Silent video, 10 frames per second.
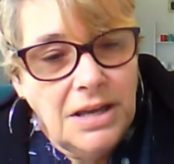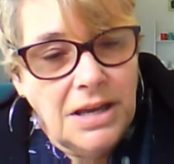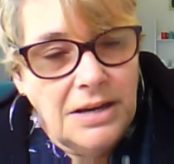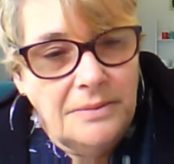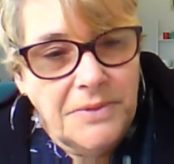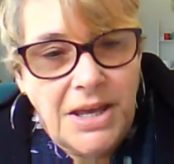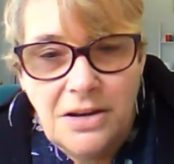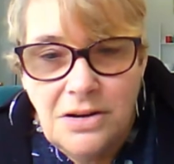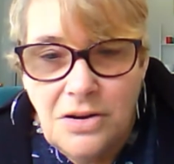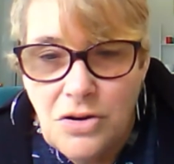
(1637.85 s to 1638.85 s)
That
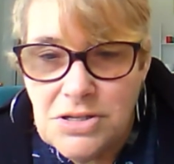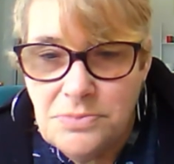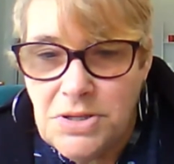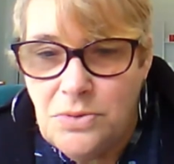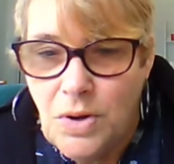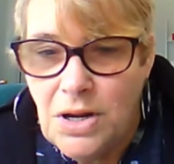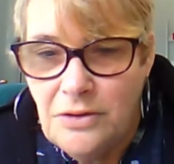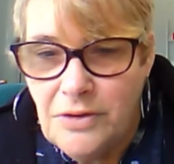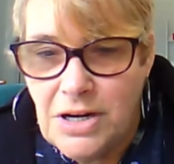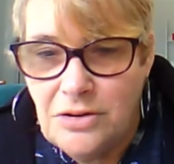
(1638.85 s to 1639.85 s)
cost me well
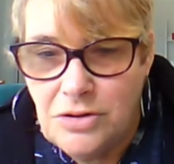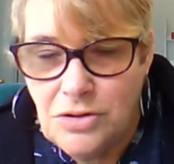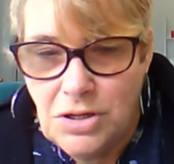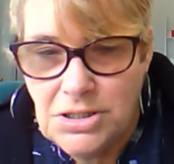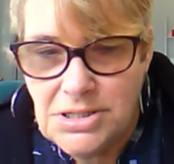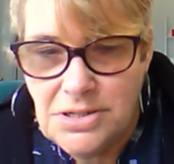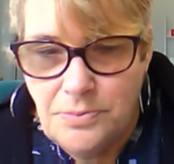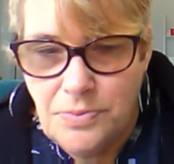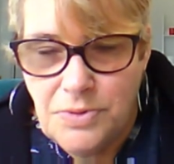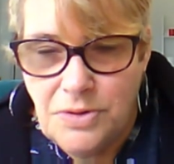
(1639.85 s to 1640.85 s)
over $100
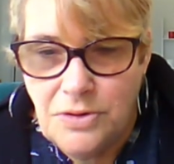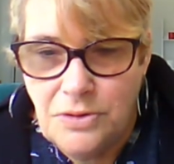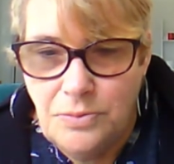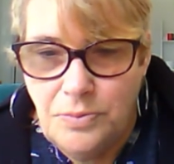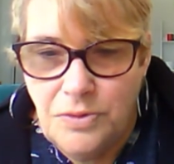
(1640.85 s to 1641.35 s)
to